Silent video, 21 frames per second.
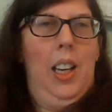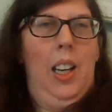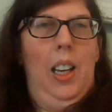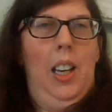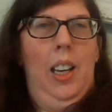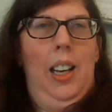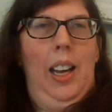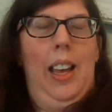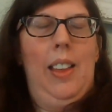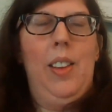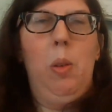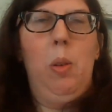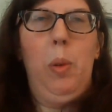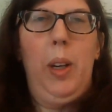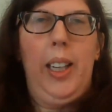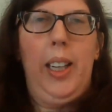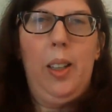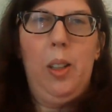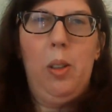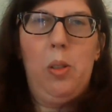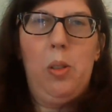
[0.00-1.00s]
And then we
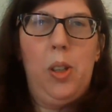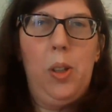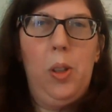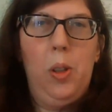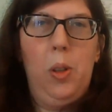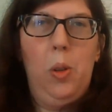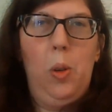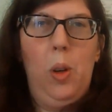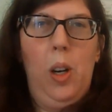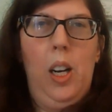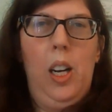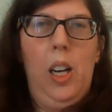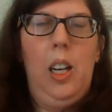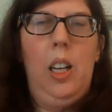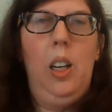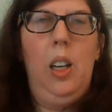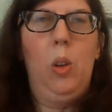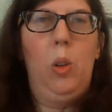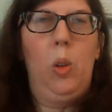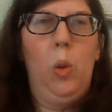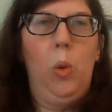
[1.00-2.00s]
go to
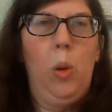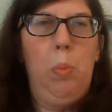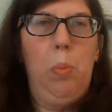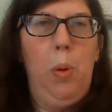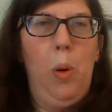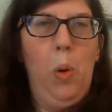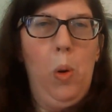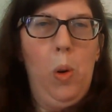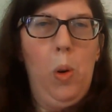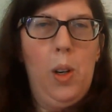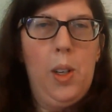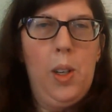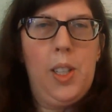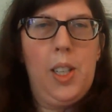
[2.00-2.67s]
local reports